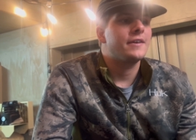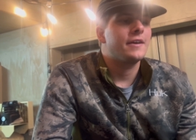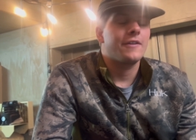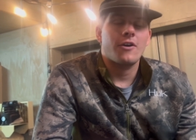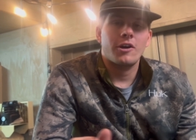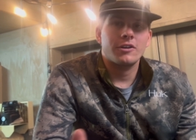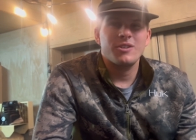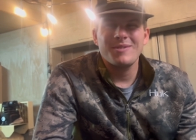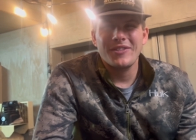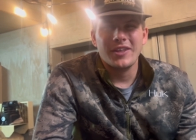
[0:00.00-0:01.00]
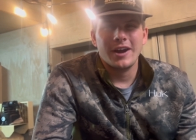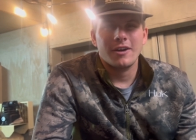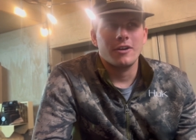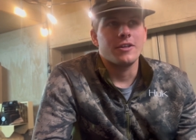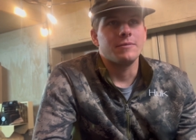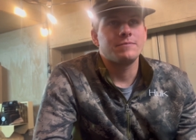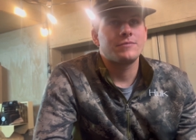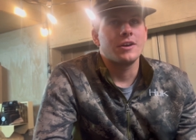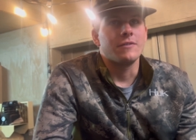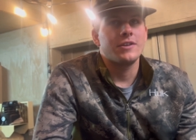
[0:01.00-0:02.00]
And the argument there, or
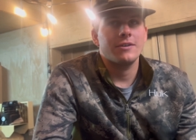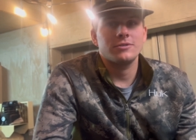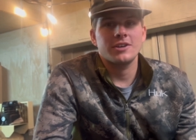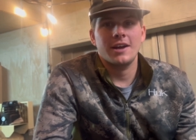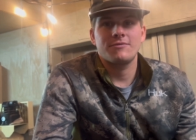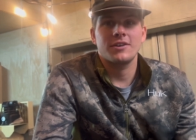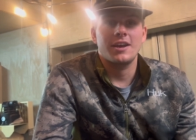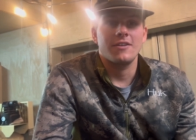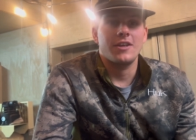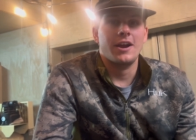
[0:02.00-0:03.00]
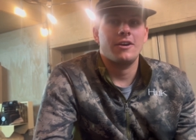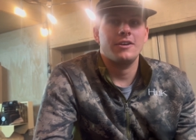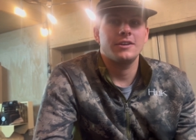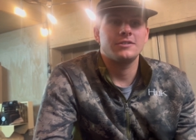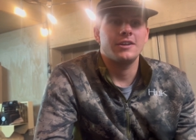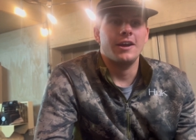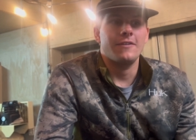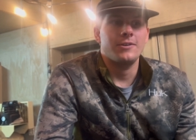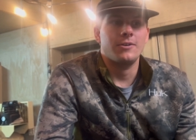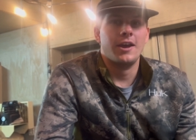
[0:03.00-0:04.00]
the devil's advocate there, is
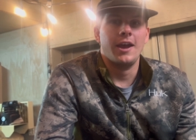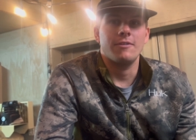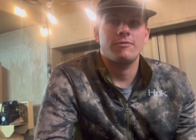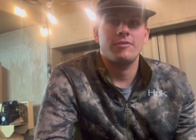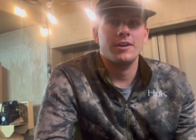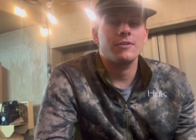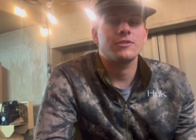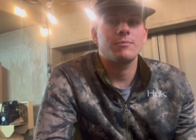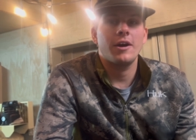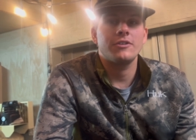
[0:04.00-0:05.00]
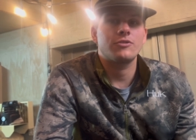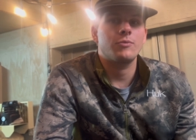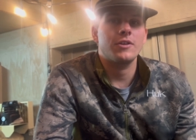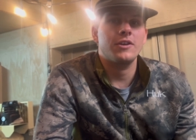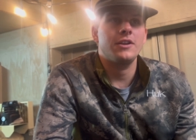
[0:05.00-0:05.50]
that you can't feel as much with